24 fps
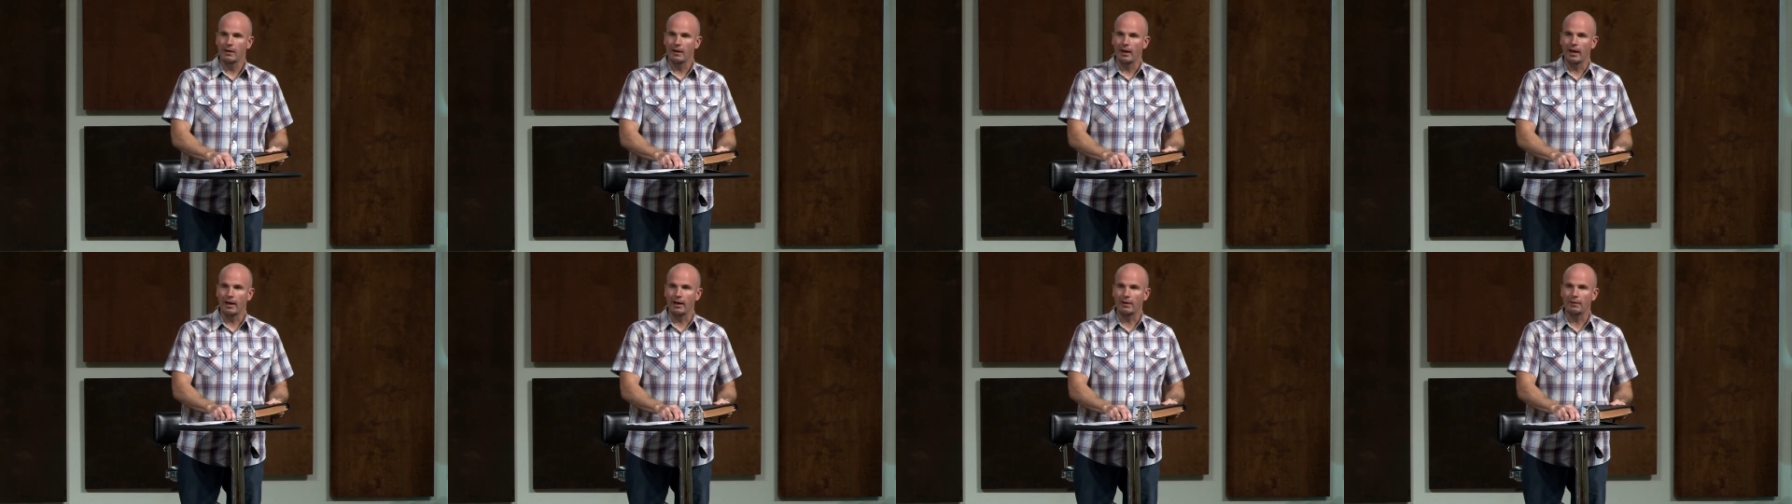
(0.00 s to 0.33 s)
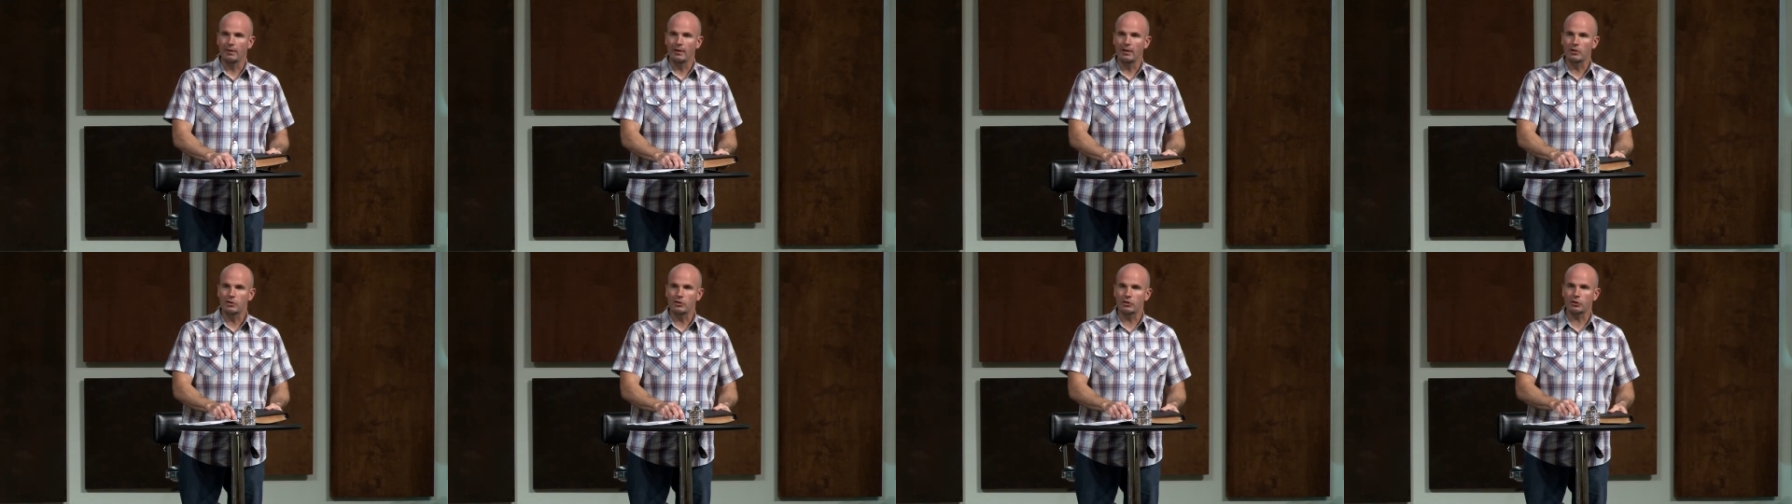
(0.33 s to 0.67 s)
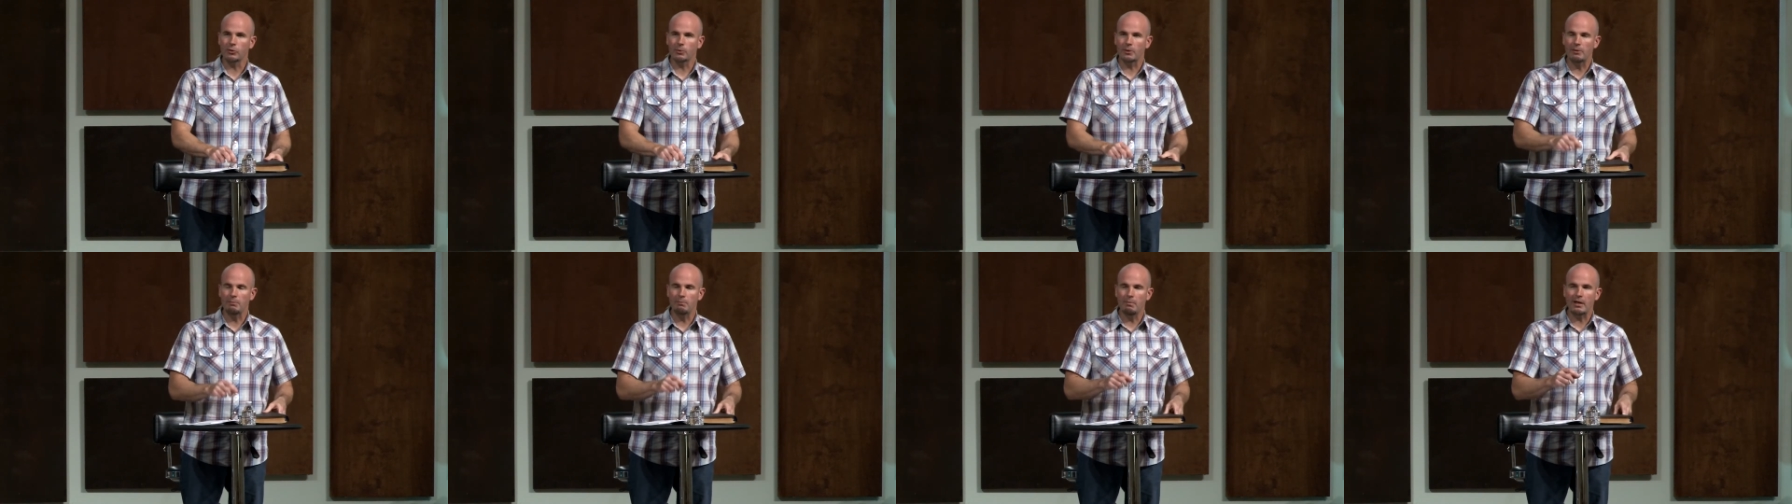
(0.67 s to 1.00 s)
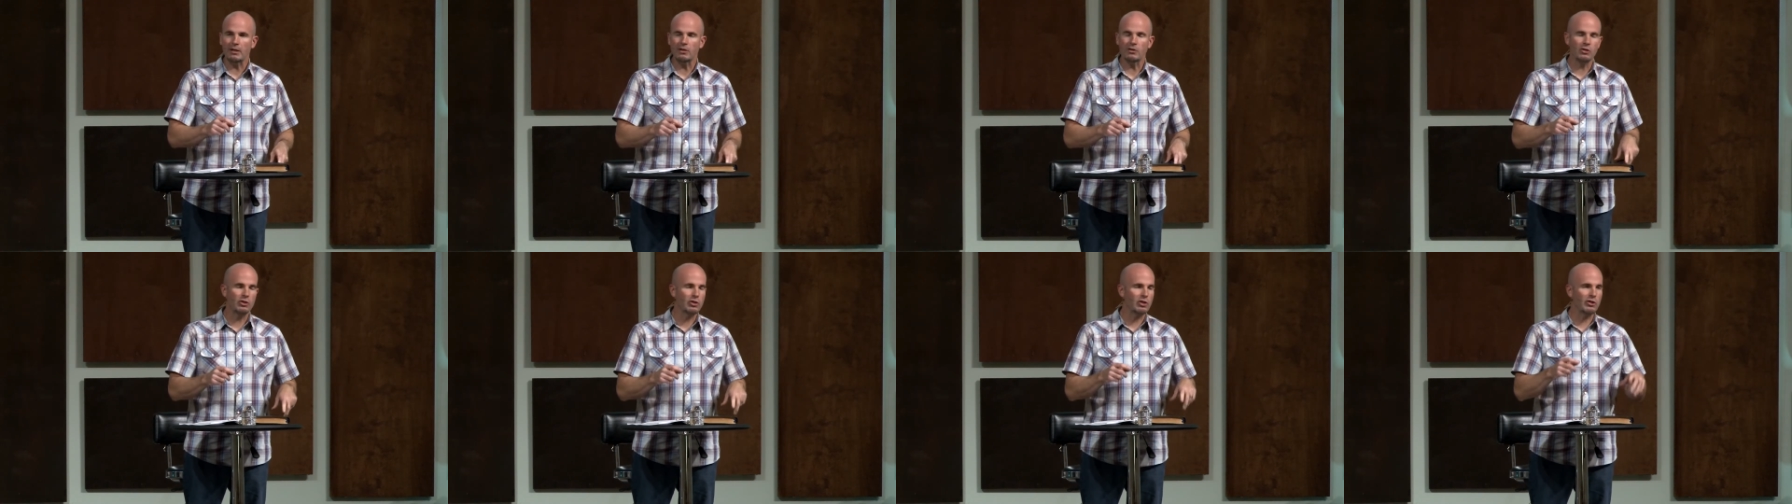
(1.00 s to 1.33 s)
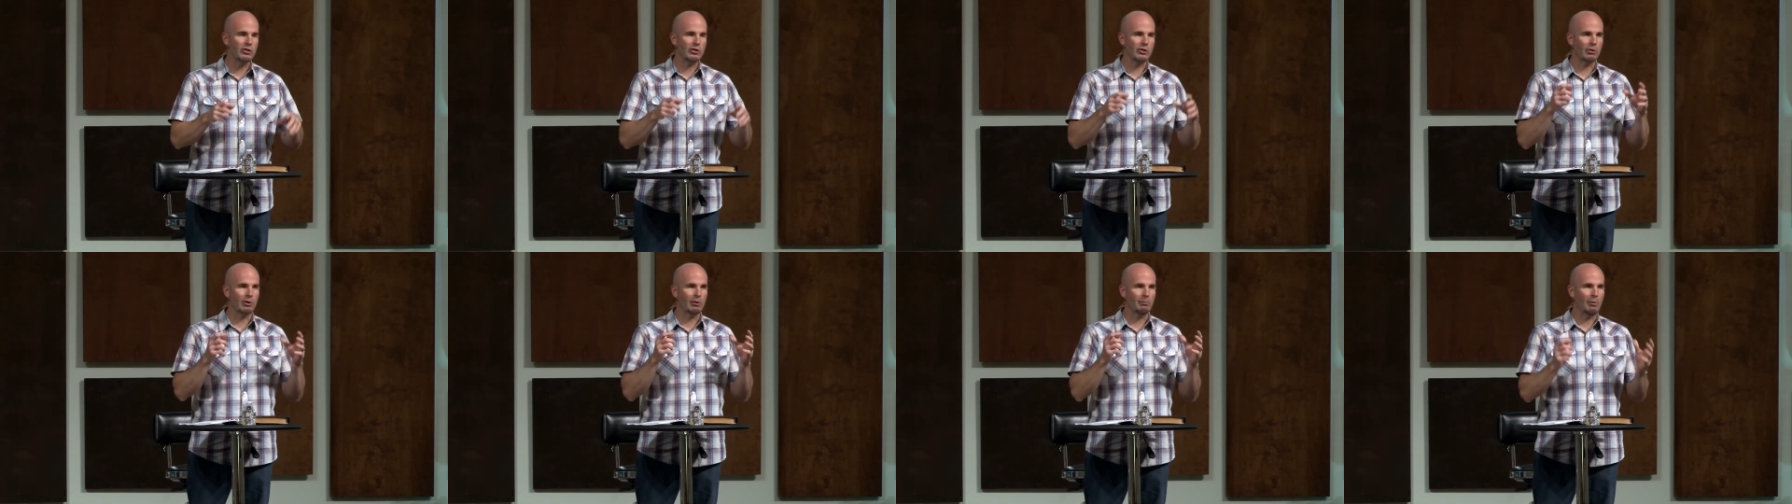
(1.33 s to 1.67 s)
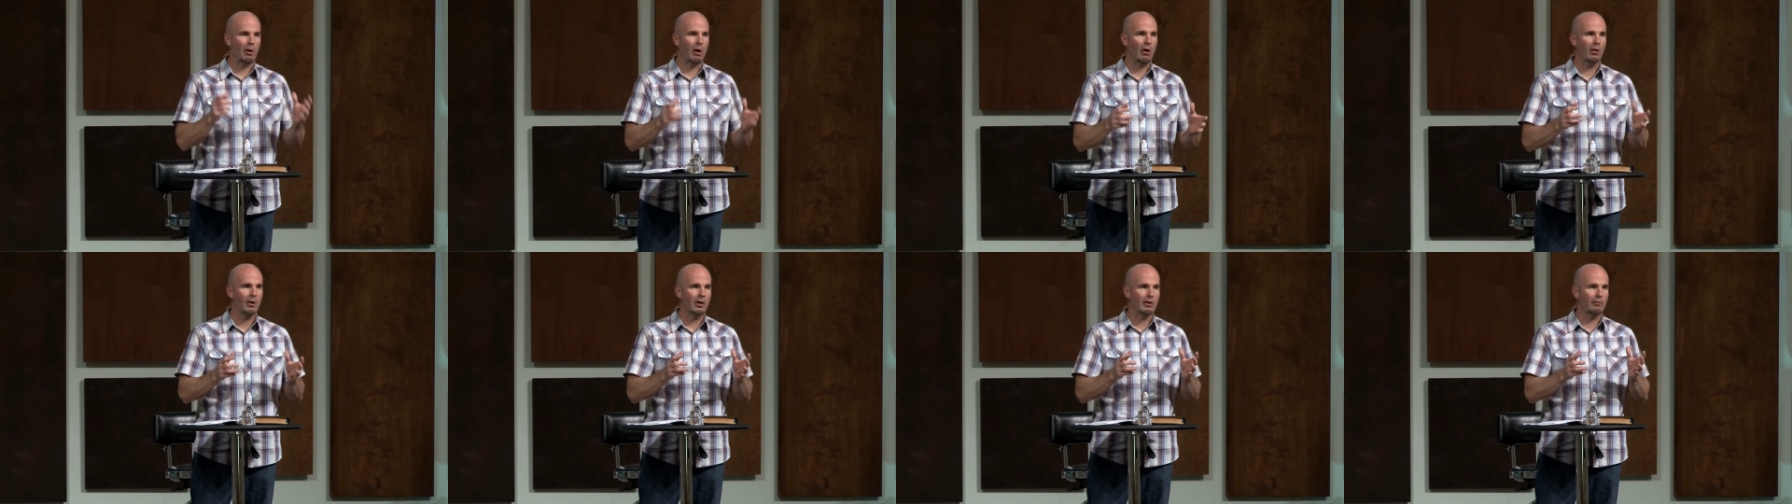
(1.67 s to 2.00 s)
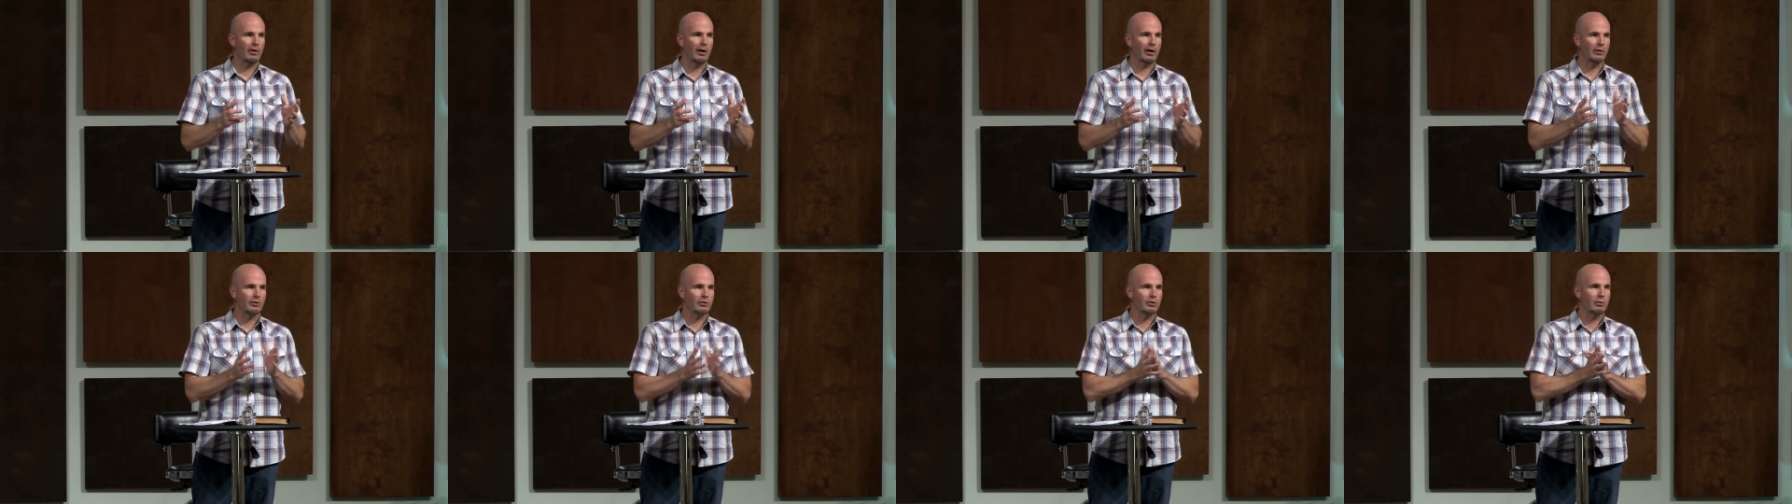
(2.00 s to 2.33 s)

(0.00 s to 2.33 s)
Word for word: And these three messages are a part of our